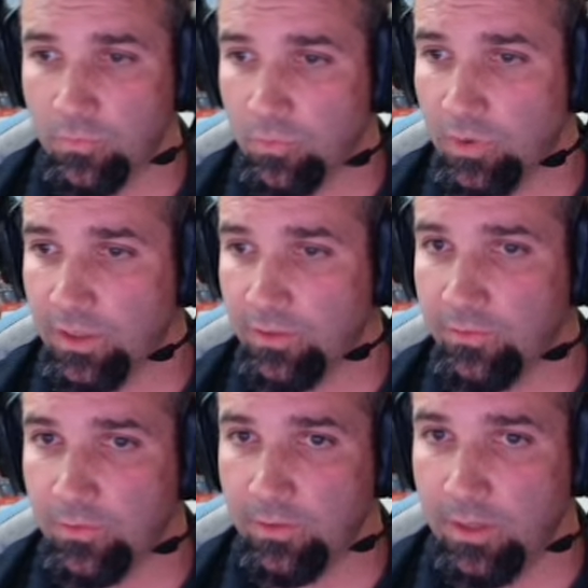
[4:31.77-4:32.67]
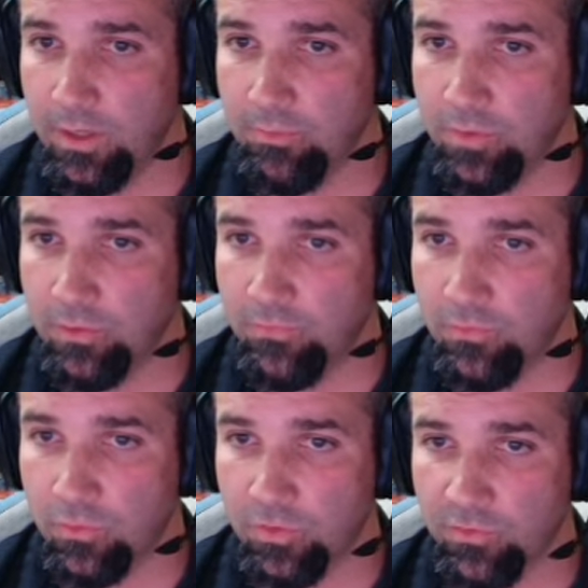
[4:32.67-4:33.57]
Write is okay.
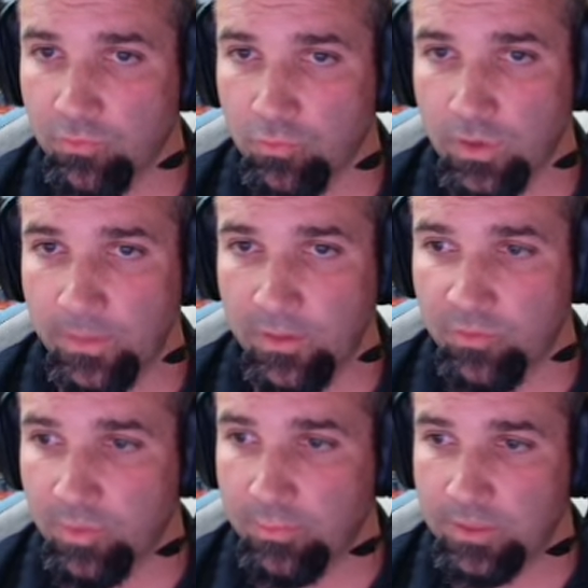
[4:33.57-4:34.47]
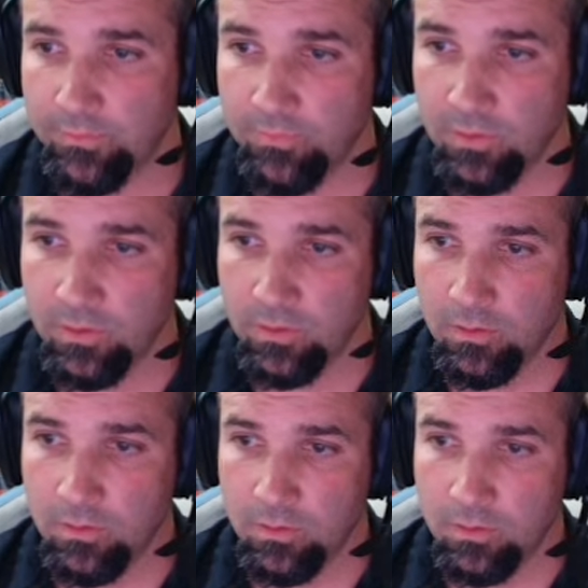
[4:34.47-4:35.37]
Beautiful. Let's run this puppy.
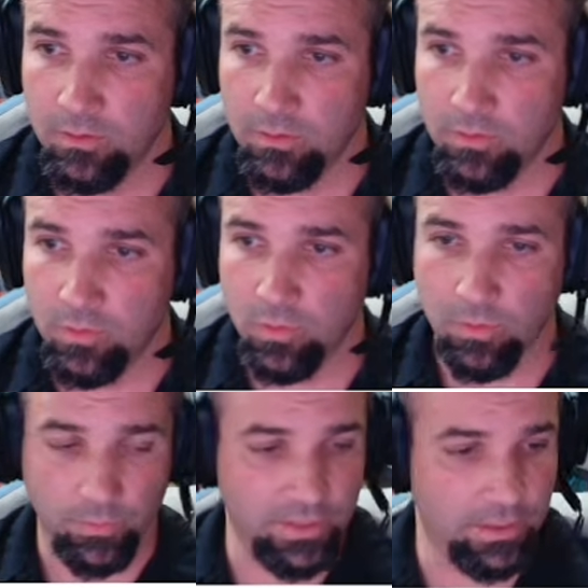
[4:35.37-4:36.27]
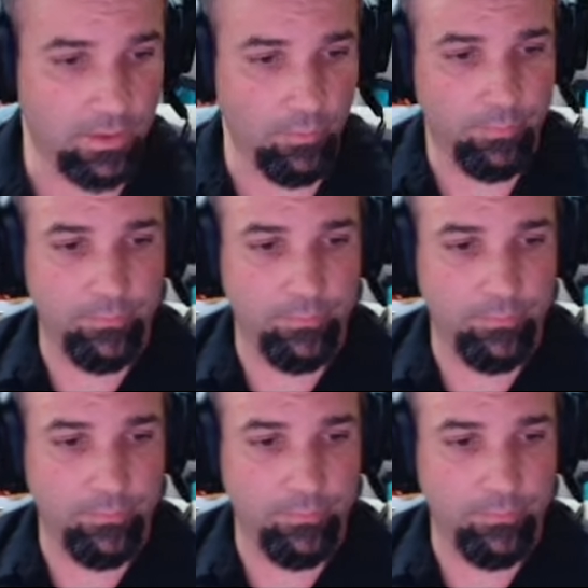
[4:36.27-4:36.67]
Do I want to read it? Nope.